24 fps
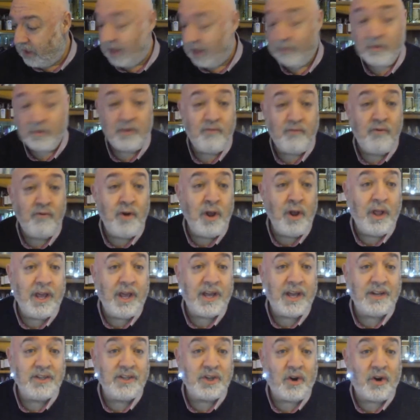I've been
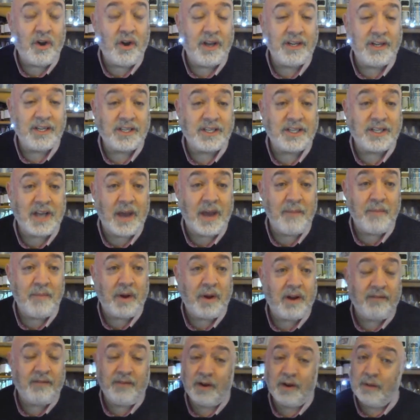really enjoying
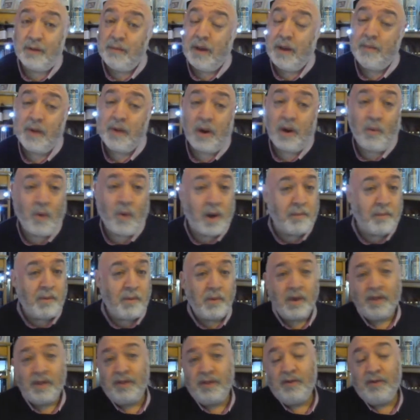December. If you remember, I worked my
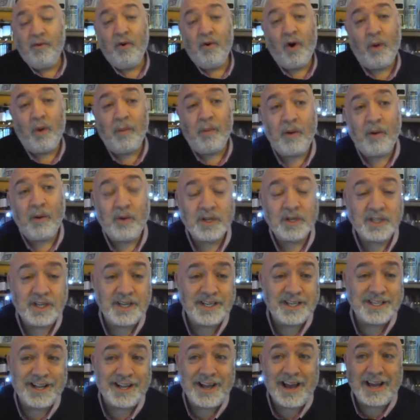way through all my
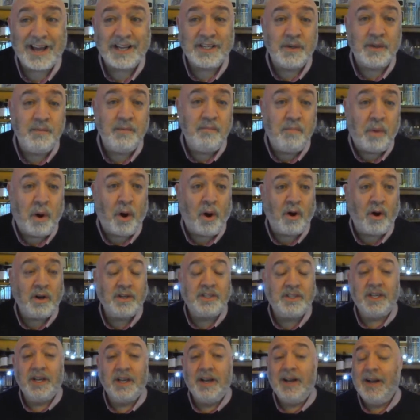whisky selection
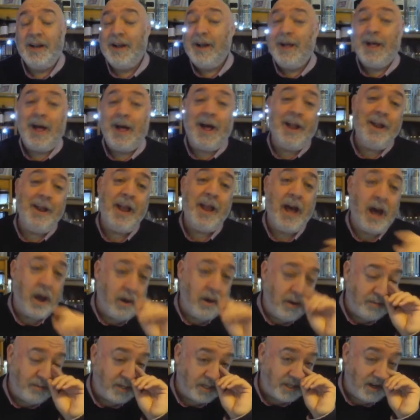box. And
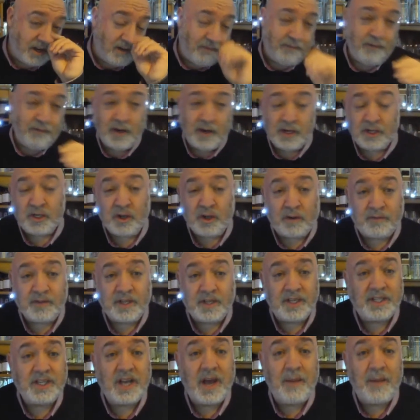now I'm just going to finish off
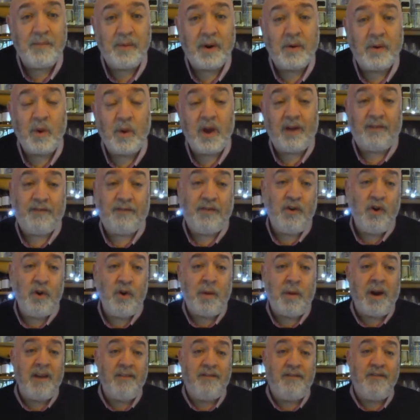December with a few
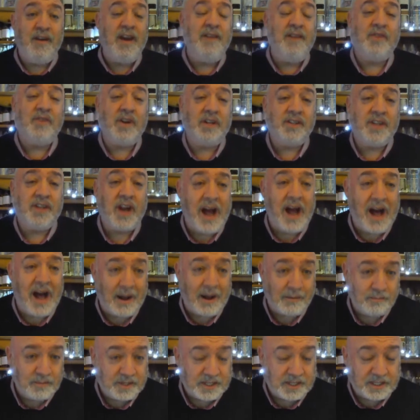of my favourite
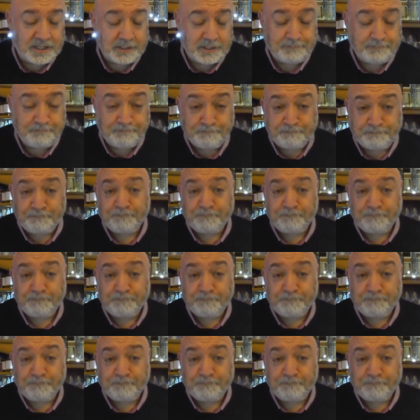drams.